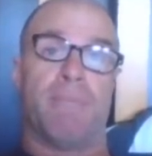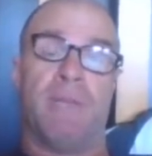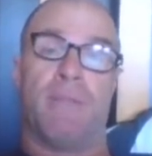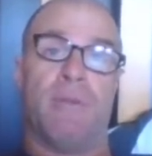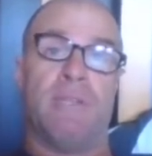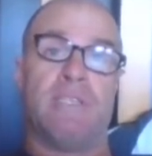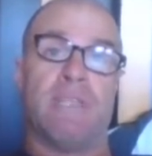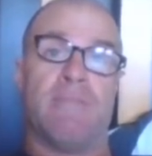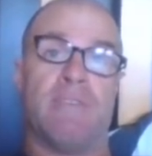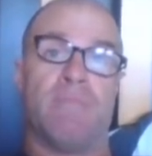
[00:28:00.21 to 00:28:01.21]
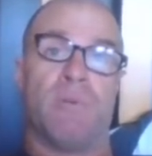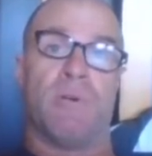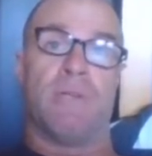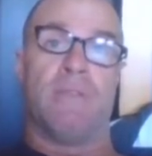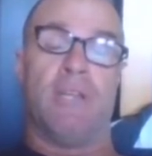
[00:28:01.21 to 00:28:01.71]
Pick 37
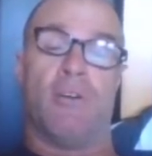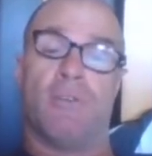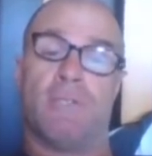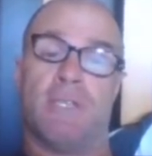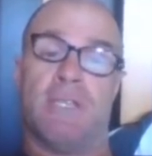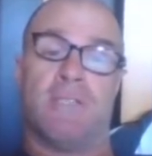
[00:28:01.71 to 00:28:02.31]
by Nick Austin.